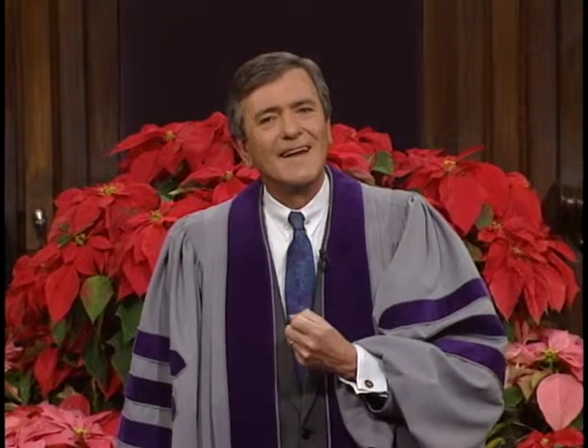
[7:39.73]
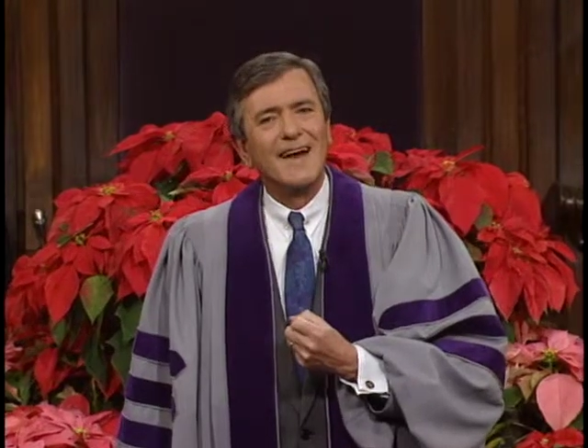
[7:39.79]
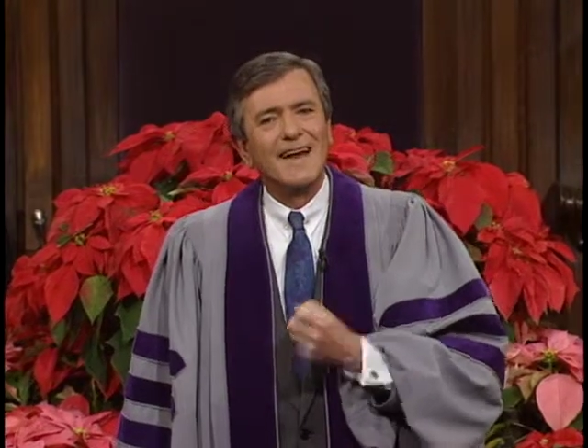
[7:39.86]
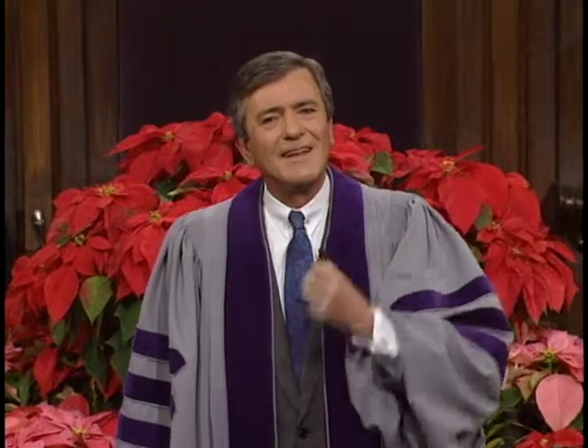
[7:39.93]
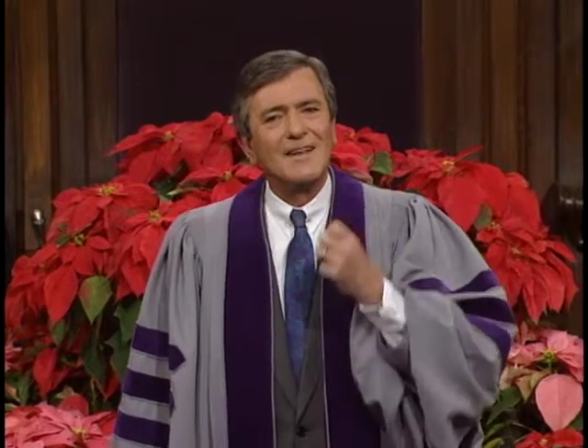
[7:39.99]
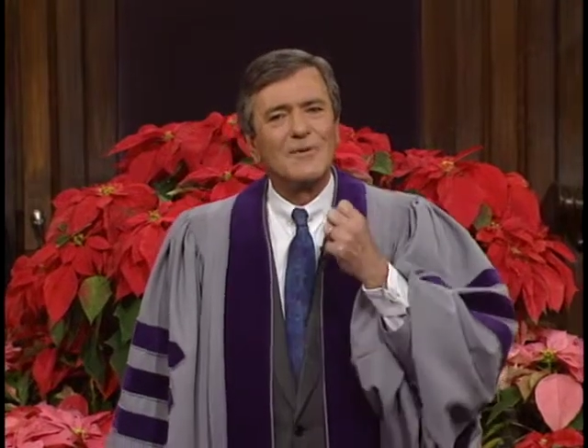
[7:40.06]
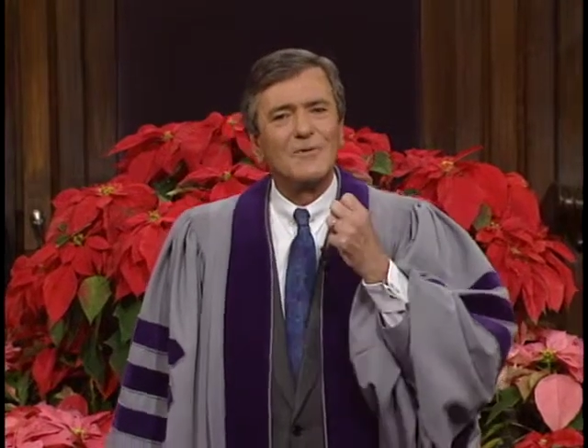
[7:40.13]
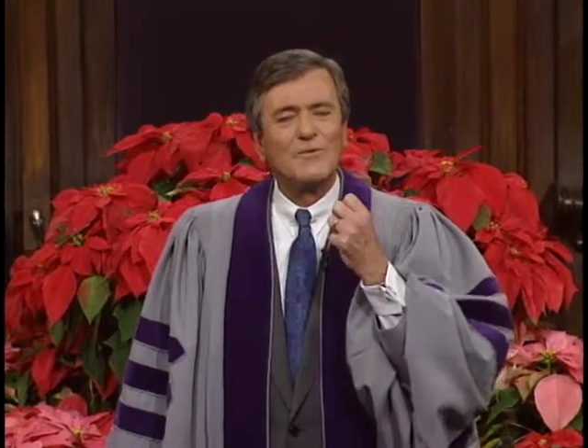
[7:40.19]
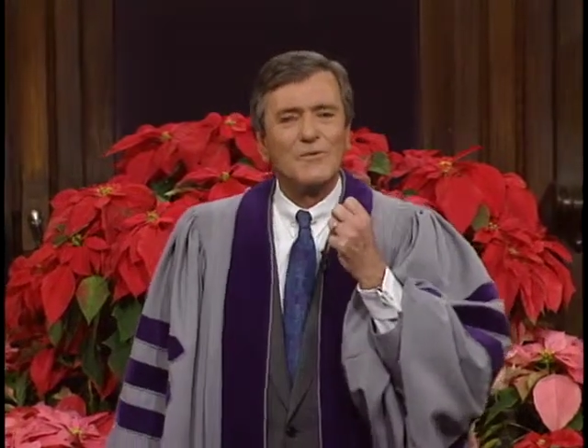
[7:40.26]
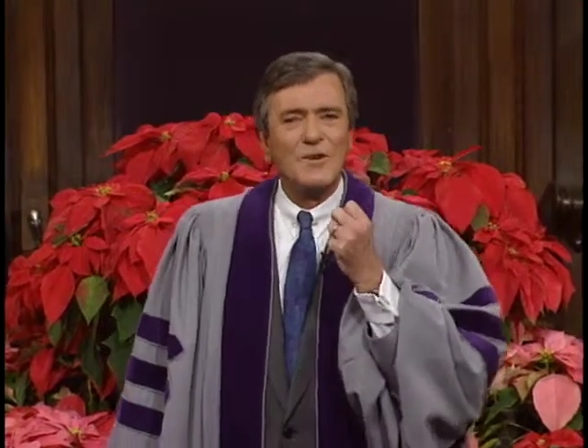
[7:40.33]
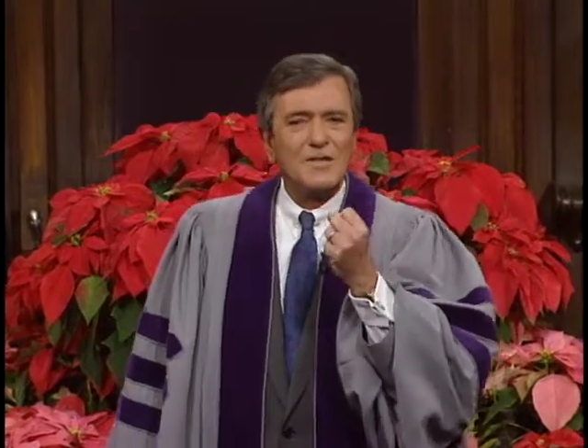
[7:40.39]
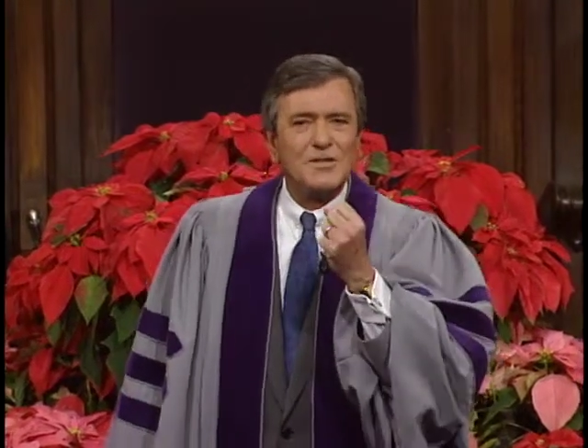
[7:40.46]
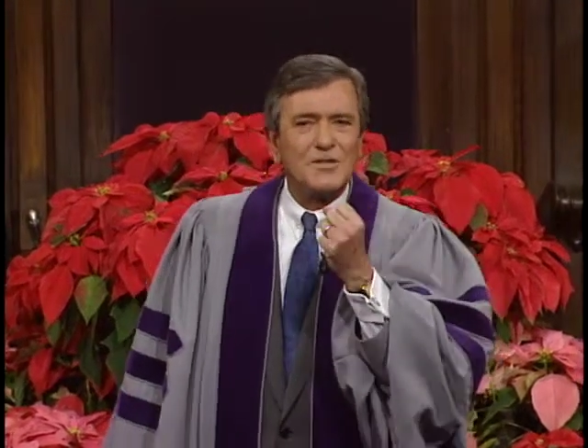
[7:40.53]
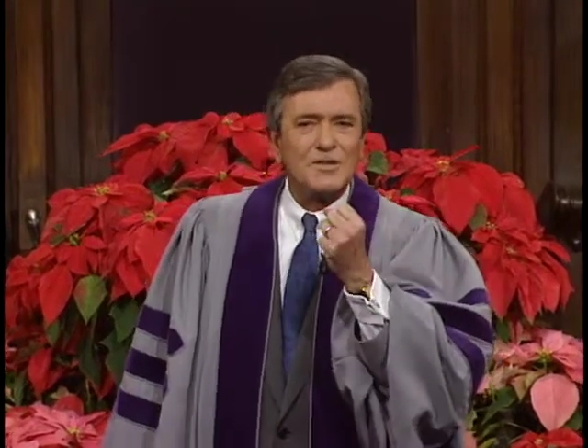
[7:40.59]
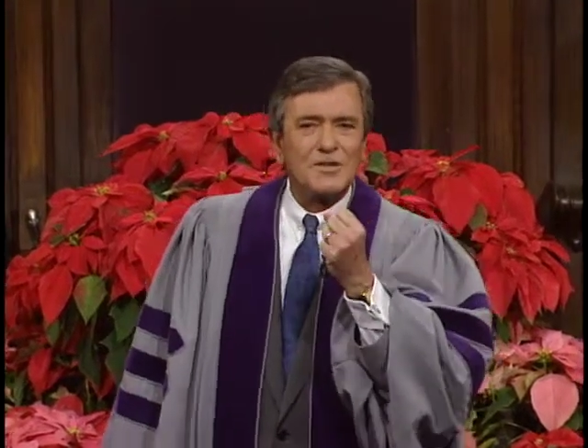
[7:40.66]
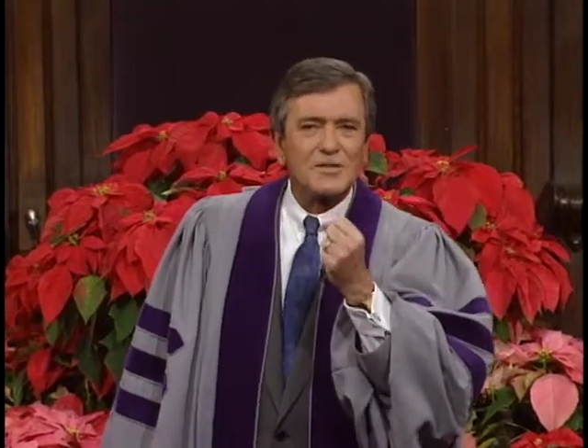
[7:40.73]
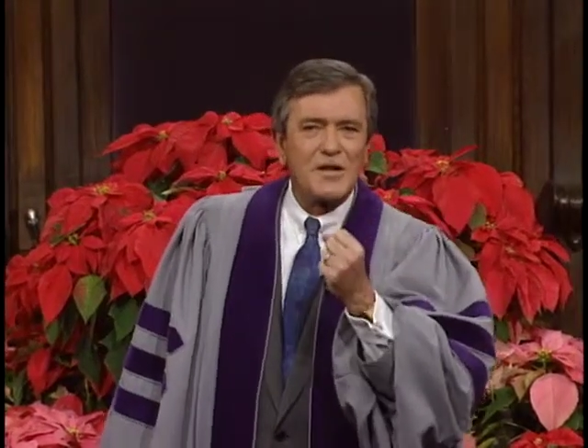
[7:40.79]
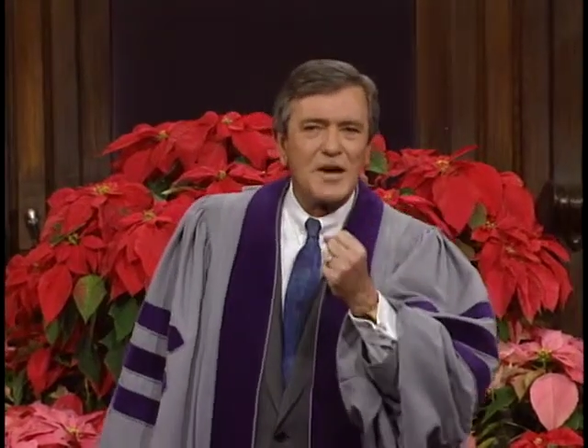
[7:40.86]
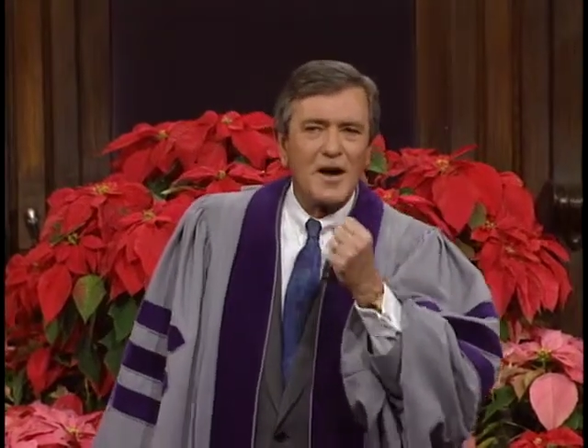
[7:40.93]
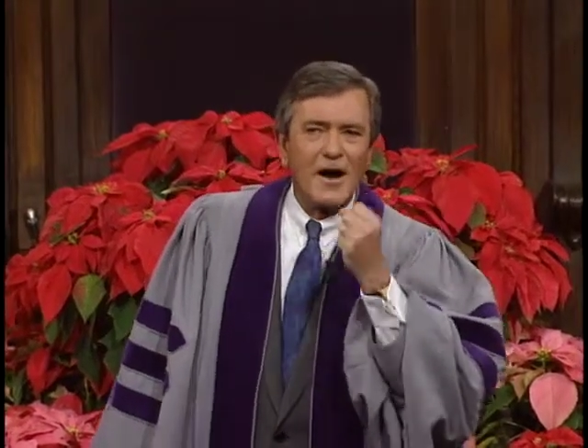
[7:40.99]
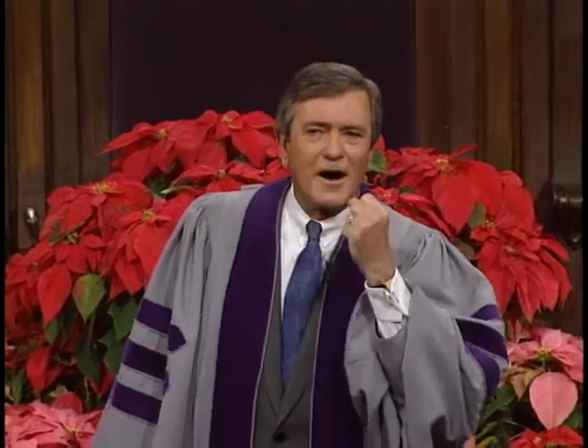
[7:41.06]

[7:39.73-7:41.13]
and it reaches